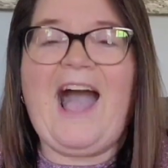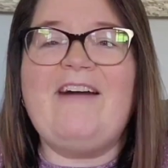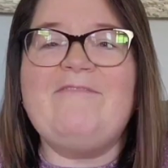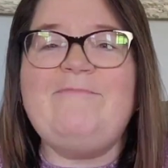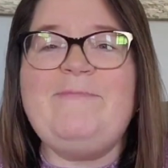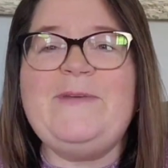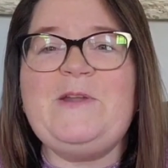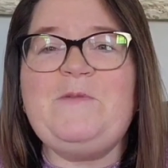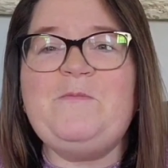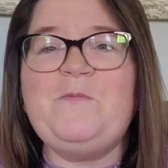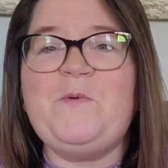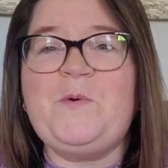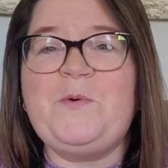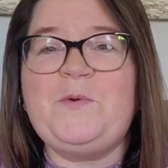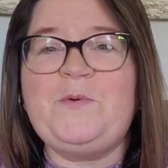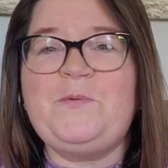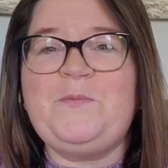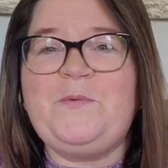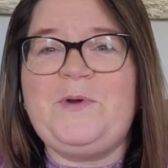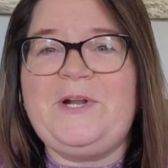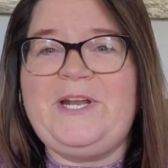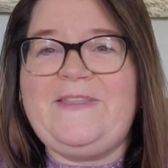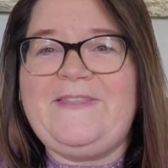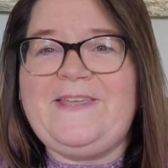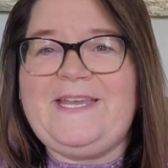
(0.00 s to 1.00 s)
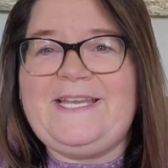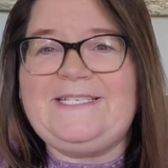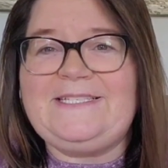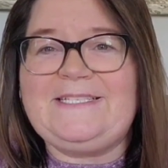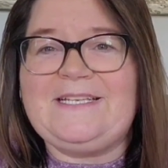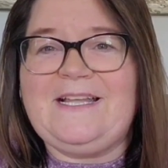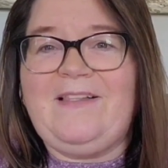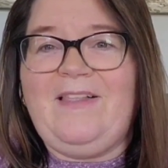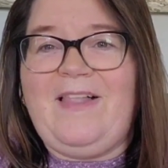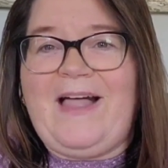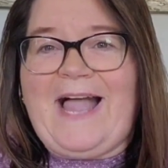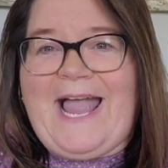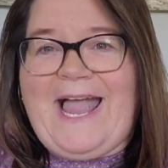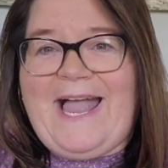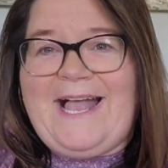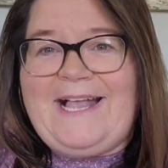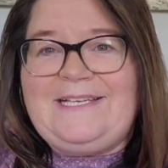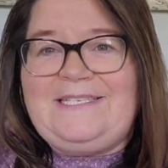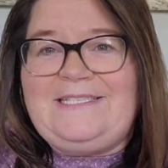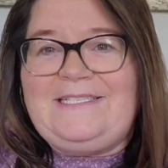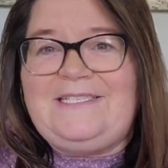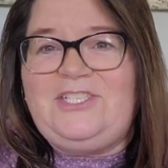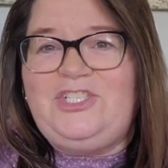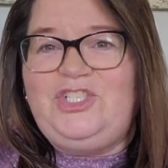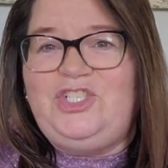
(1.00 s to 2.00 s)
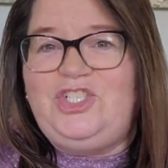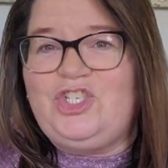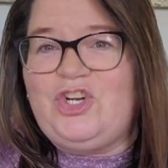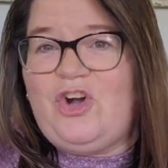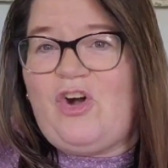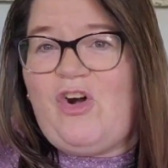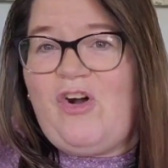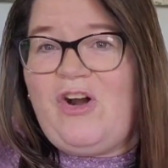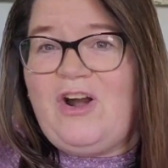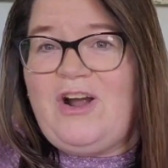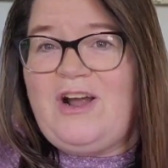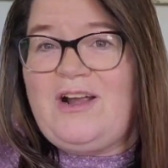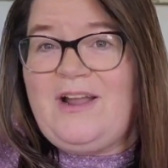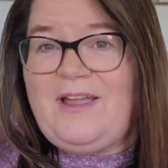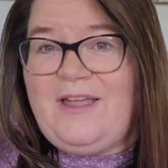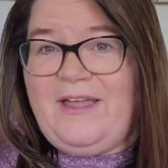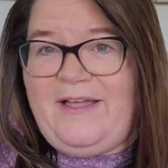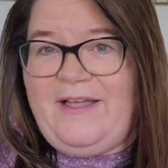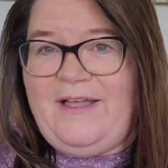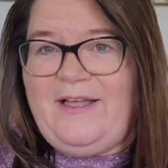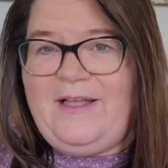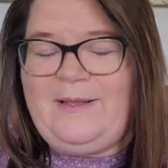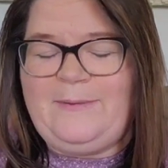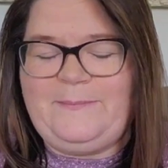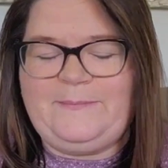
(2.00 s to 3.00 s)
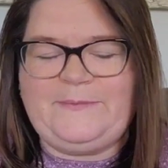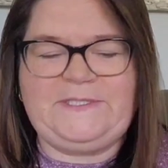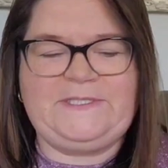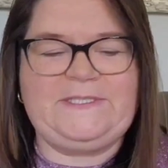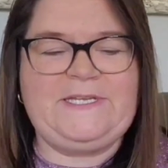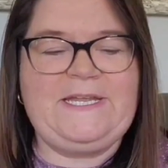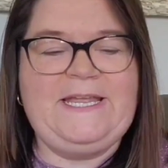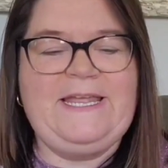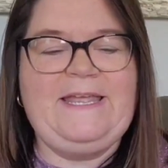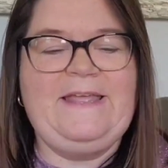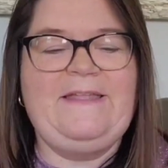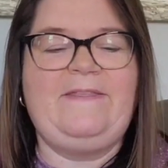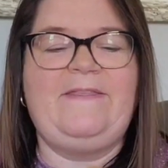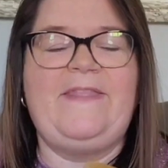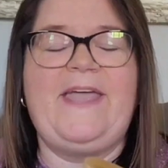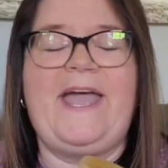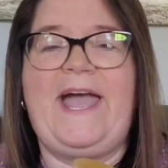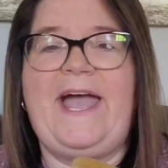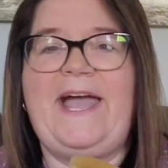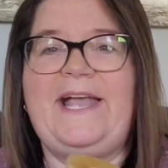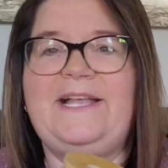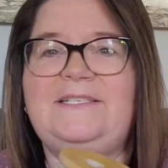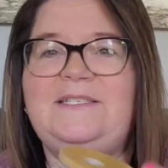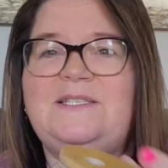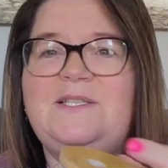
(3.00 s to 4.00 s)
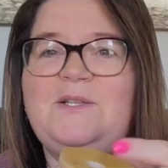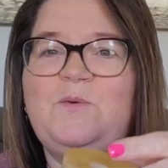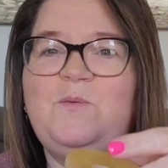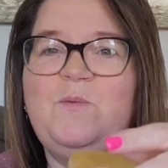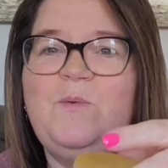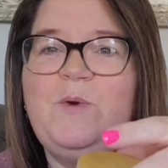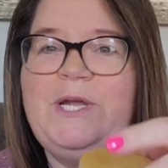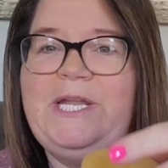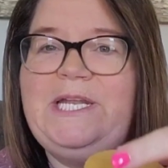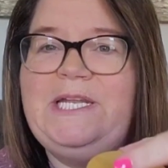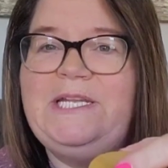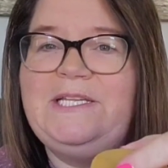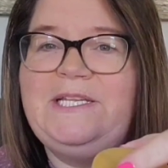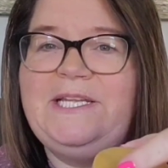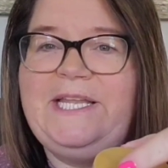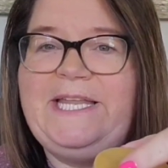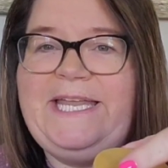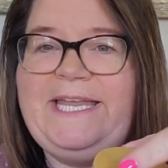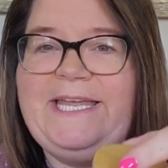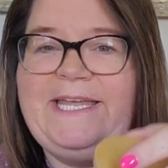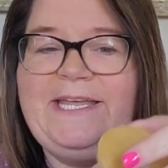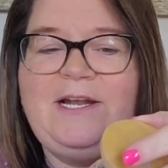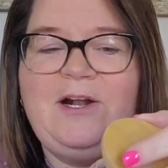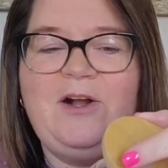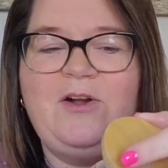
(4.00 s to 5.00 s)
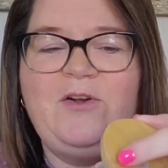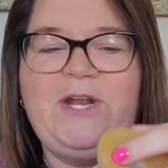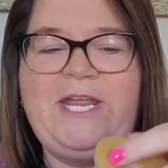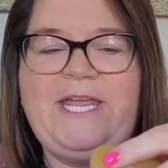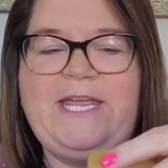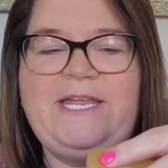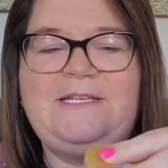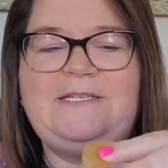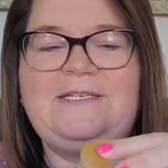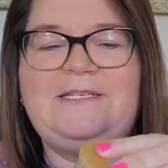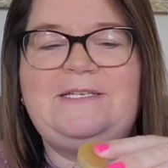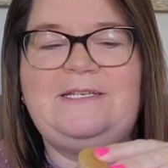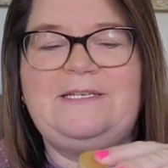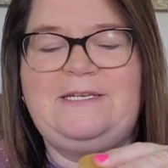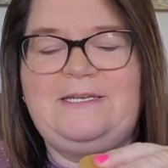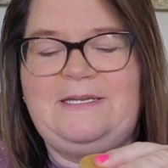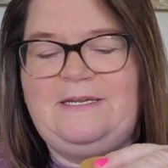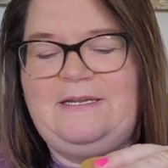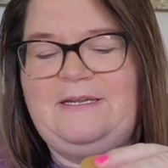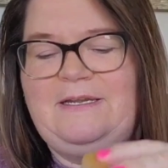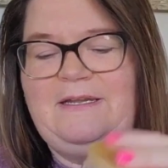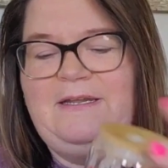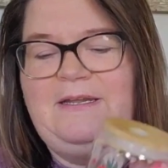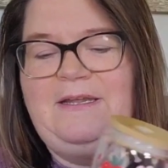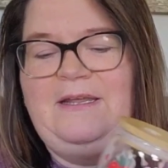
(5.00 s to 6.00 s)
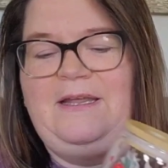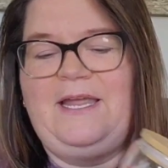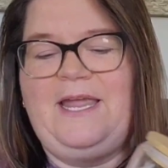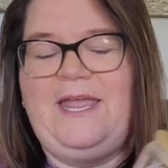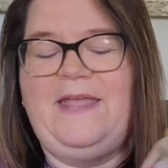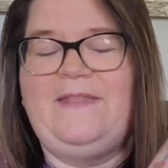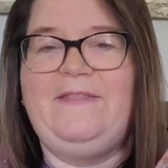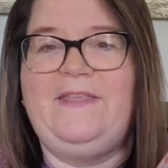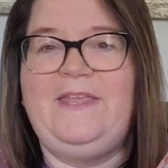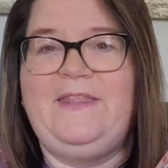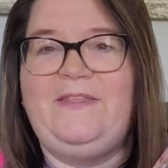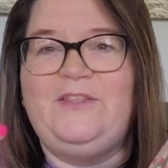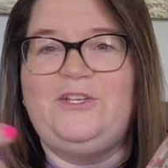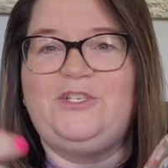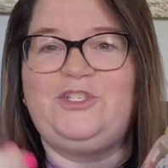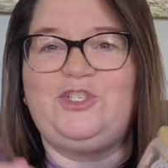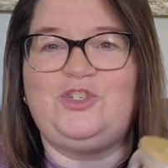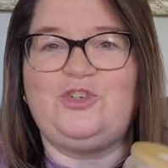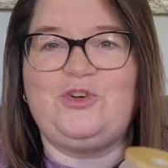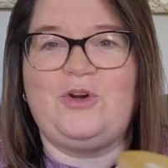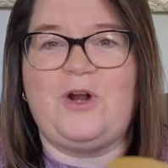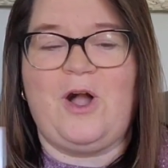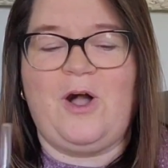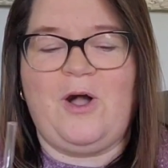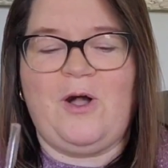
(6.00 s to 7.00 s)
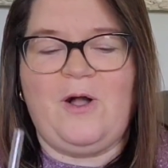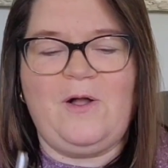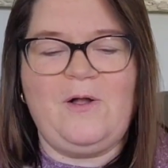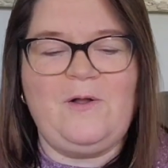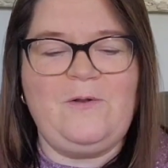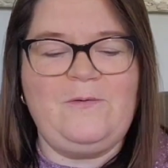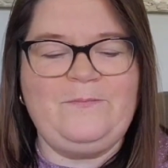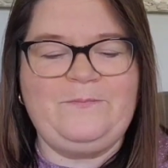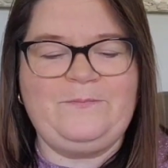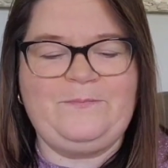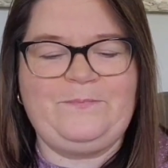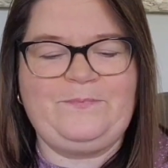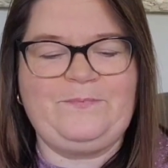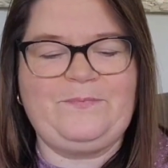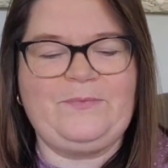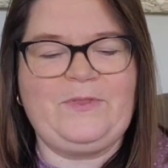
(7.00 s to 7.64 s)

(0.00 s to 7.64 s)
I've been wanting one of these glass jar cups that has the wooden lid on it and then the straw.